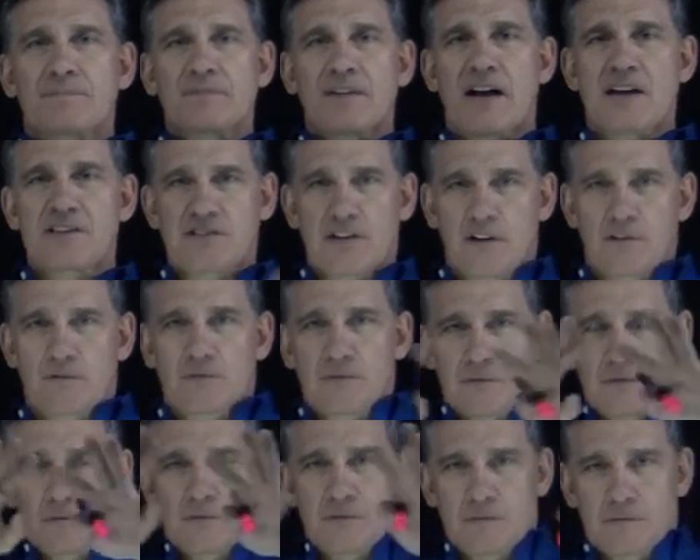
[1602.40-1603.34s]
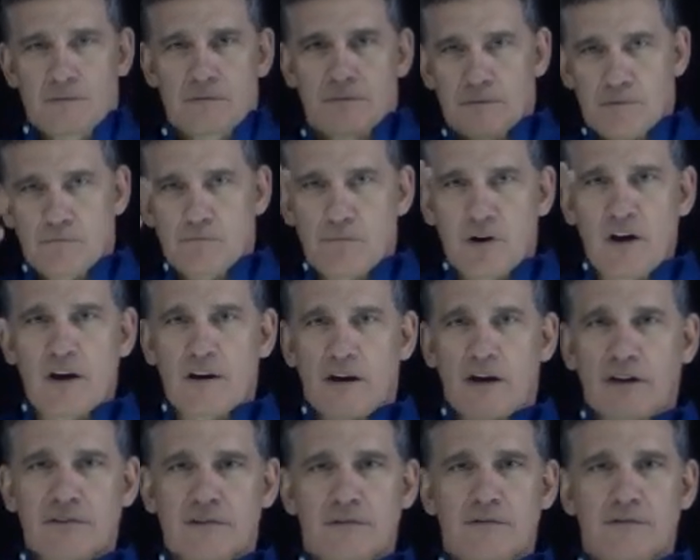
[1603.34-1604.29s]
as a
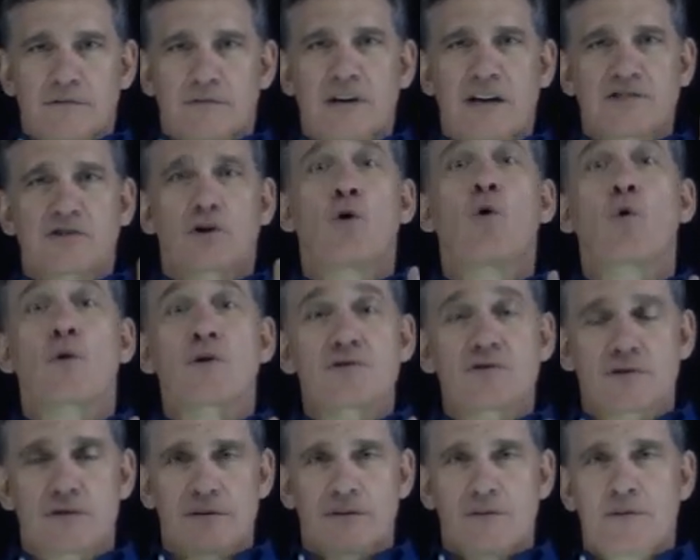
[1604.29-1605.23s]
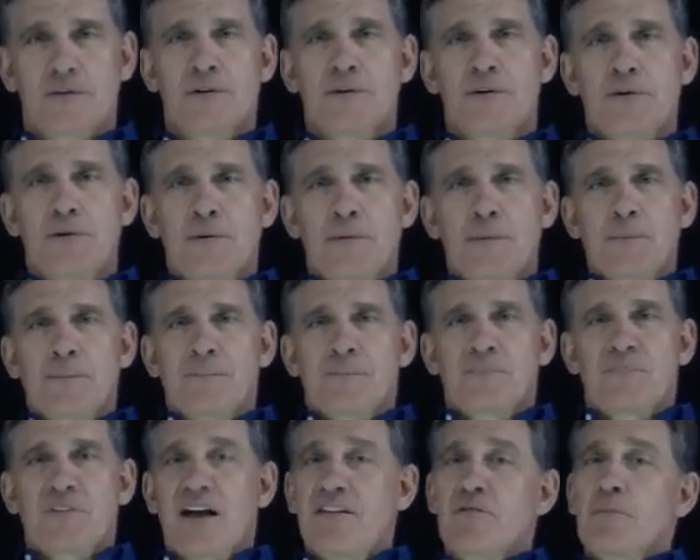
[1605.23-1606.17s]
product, as a course,
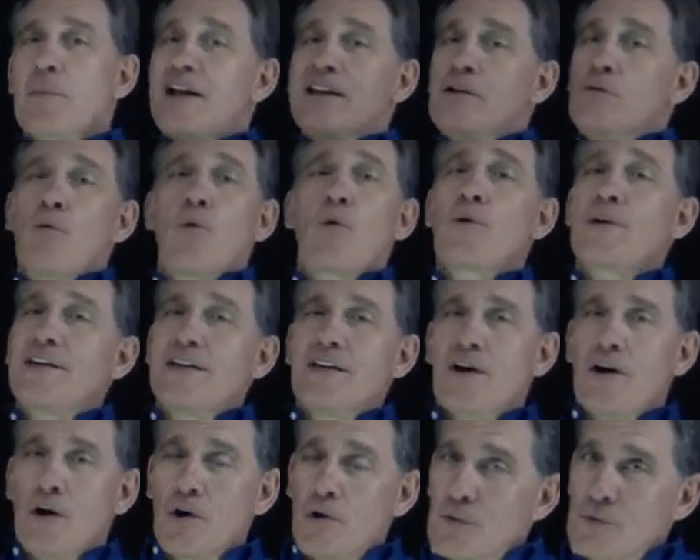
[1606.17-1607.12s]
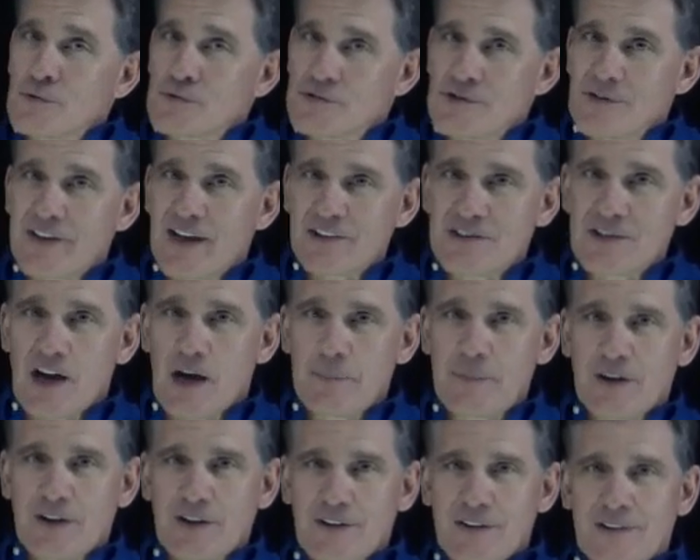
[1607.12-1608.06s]
everybody who already owns that
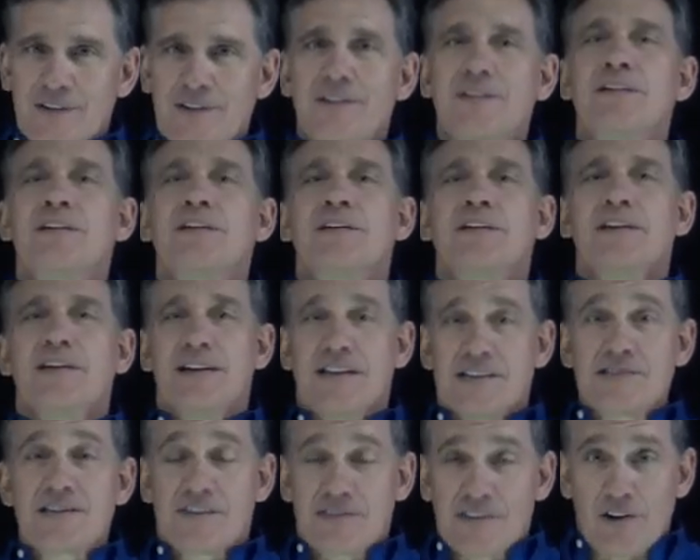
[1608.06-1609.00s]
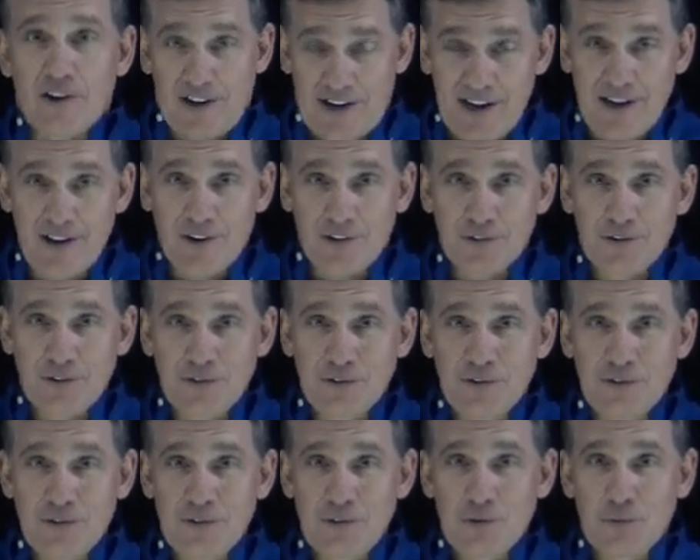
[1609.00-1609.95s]
topic, it's in their account.
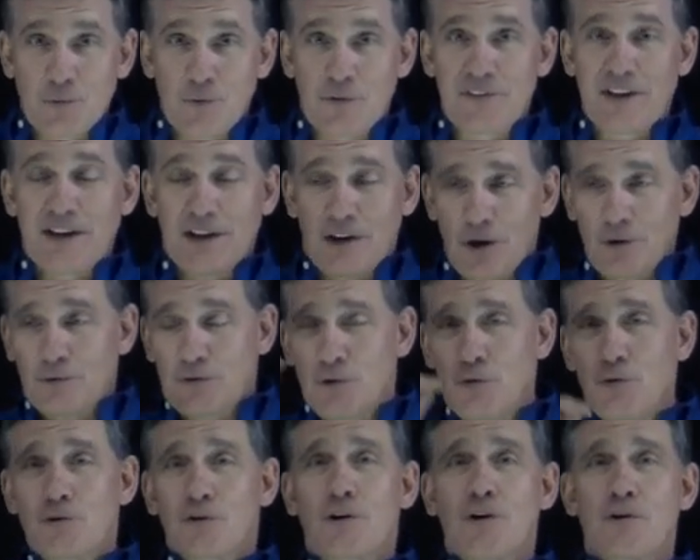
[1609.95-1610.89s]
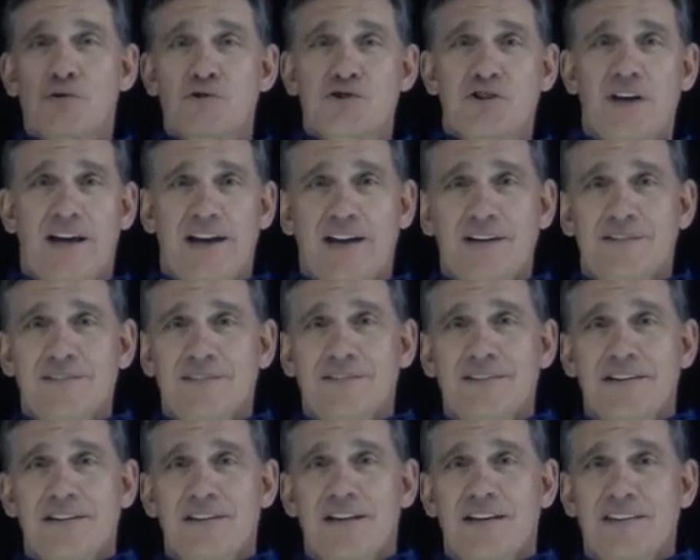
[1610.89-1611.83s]
When they go to closed chain
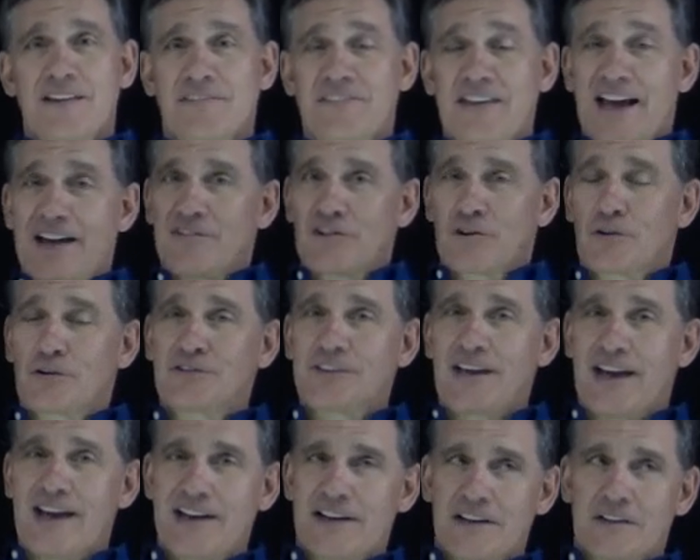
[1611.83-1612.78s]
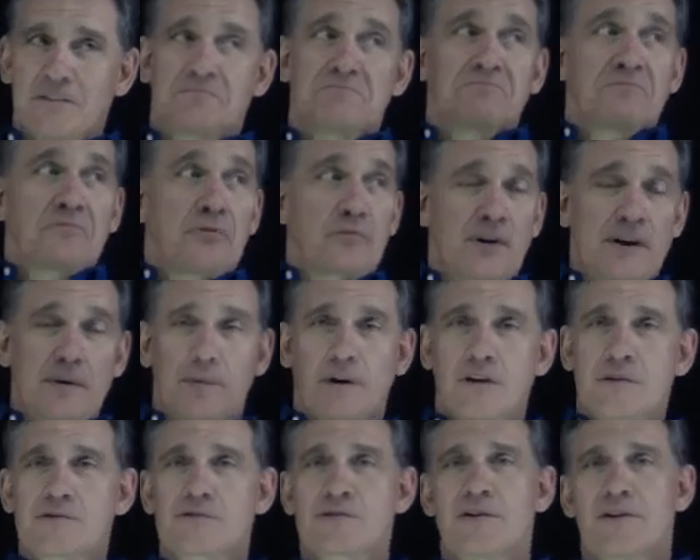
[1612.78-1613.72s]
that they haven't looked at in 3
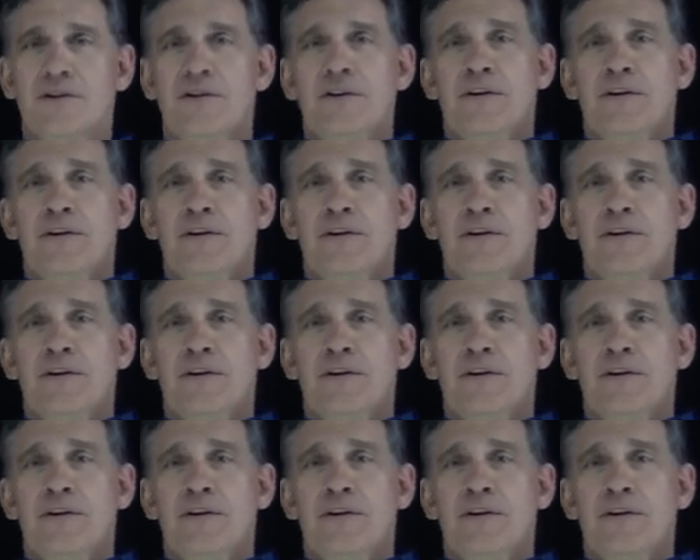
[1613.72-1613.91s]
months,